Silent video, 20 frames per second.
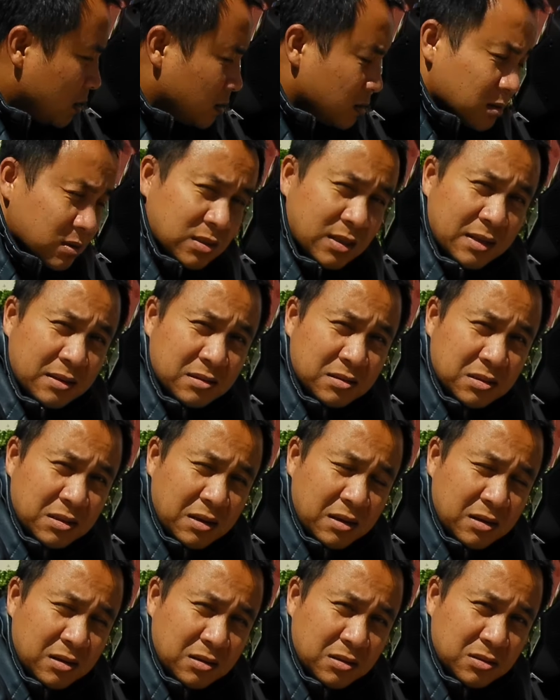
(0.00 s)
The center
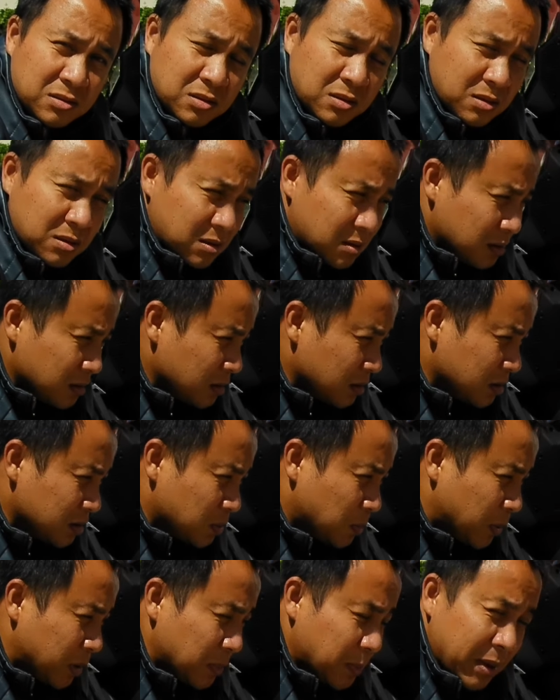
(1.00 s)
stand is it's
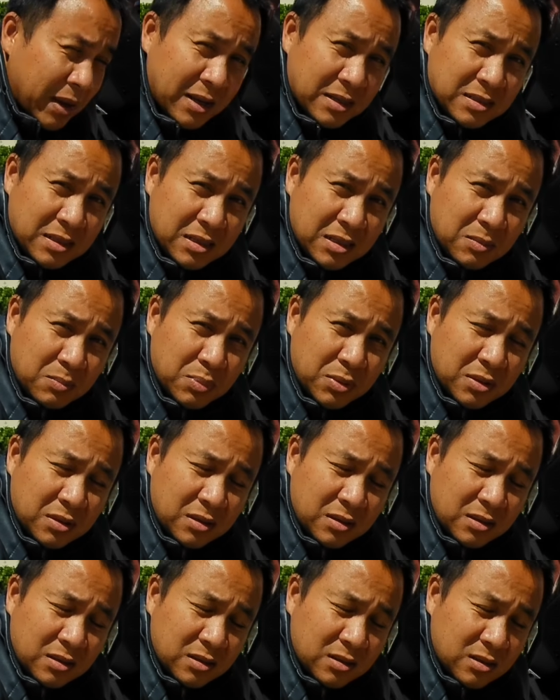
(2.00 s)
pretty basic,
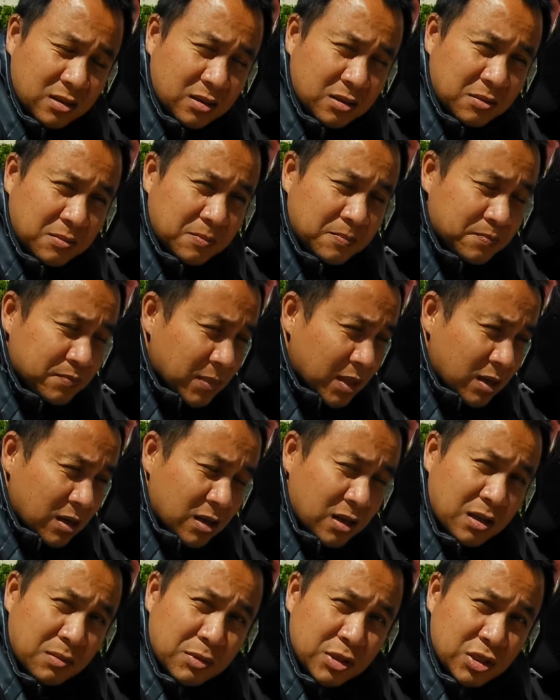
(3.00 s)
but
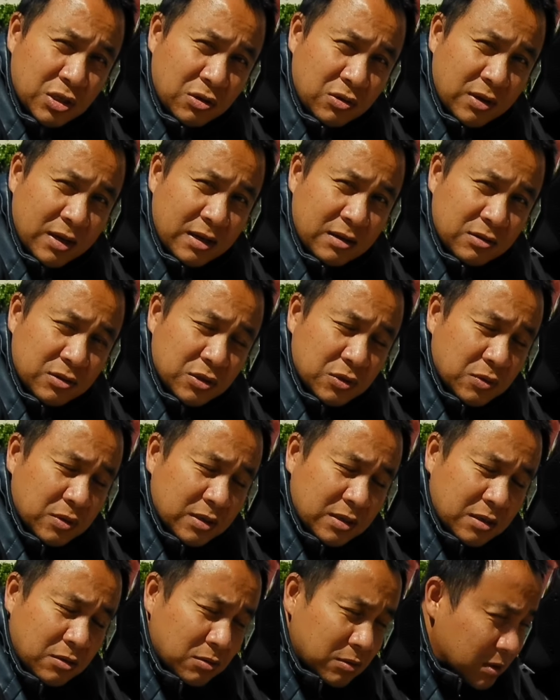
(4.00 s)
let me show you how to do
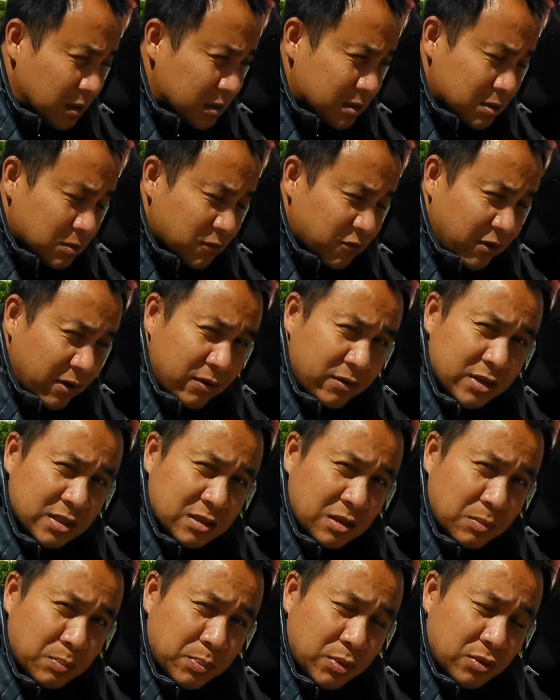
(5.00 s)
it. It's very
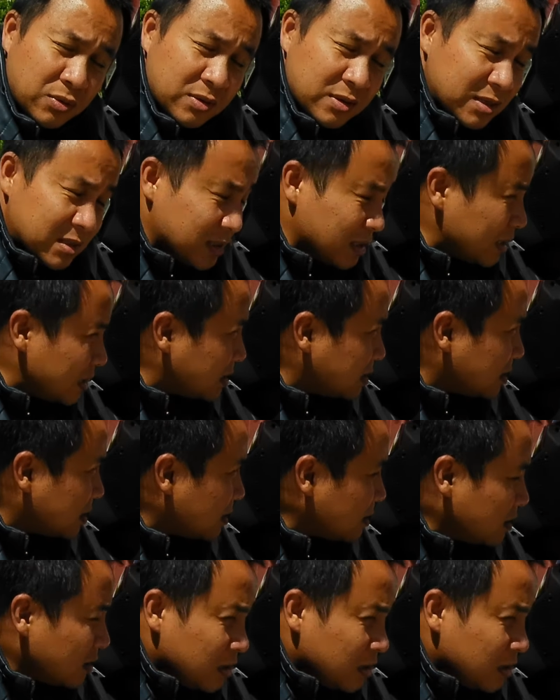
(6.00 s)
simple and it's easy.